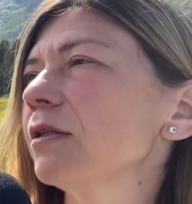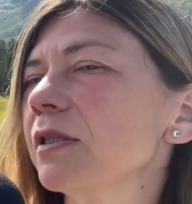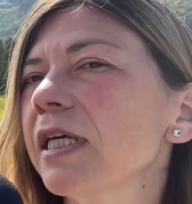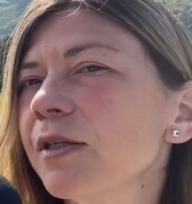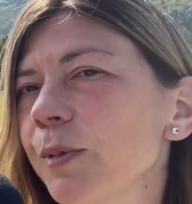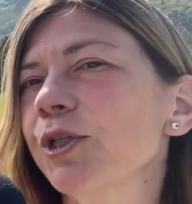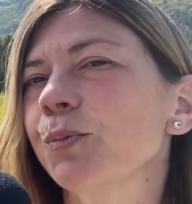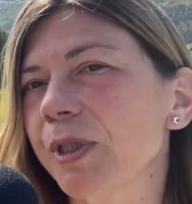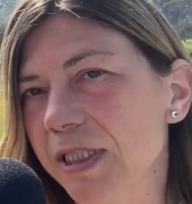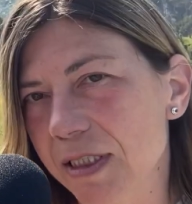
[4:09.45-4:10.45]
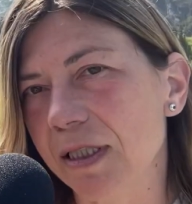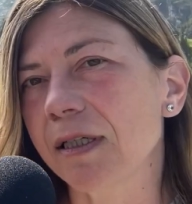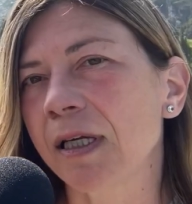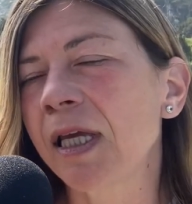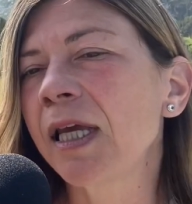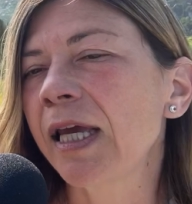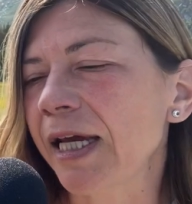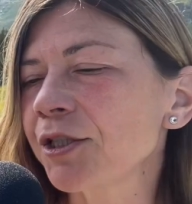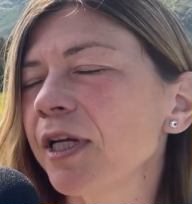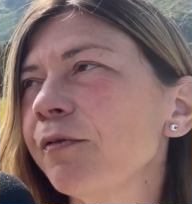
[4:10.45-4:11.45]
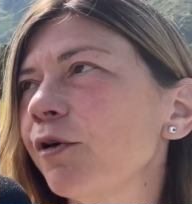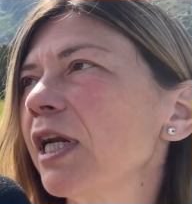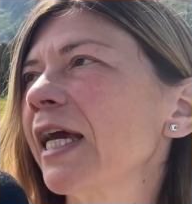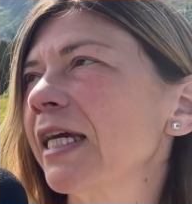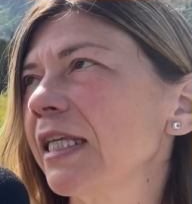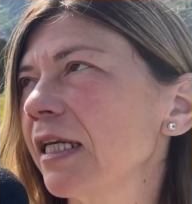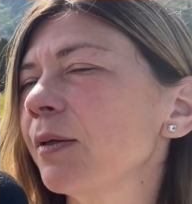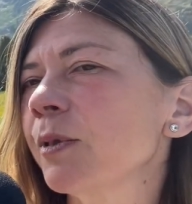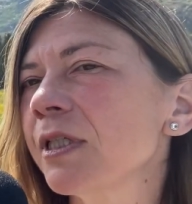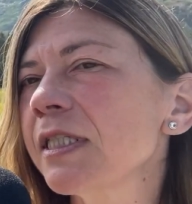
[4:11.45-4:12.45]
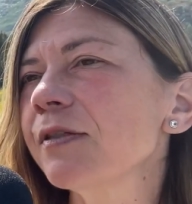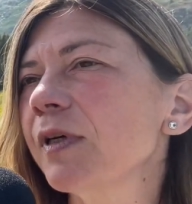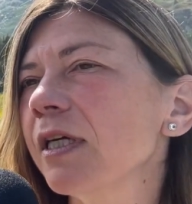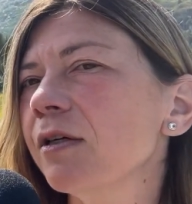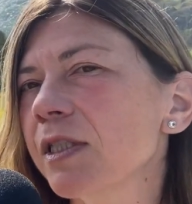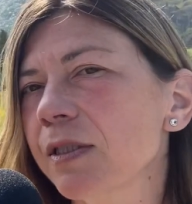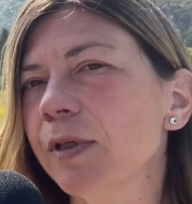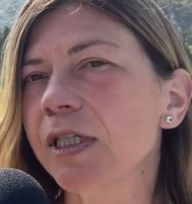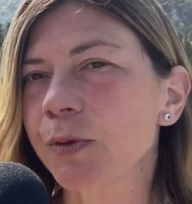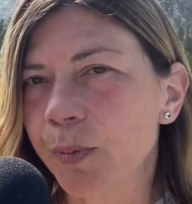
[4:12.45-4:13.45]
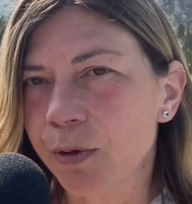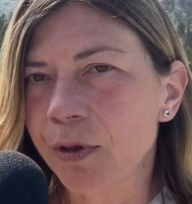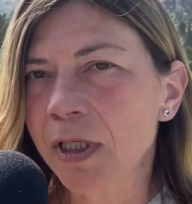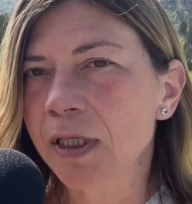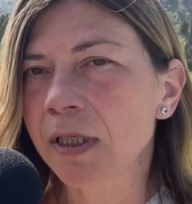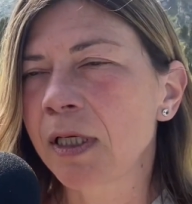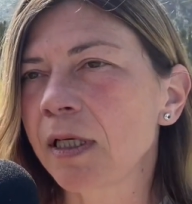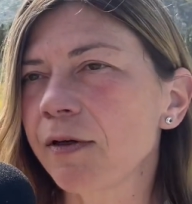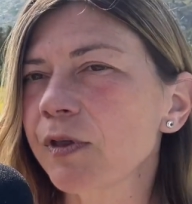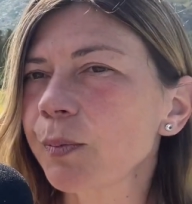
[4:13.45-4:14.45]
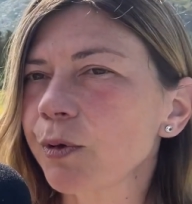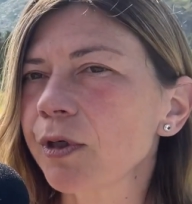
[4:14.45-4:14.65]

Not that much, mm. but uh, actually for legged animals, we also eat pork if the mm.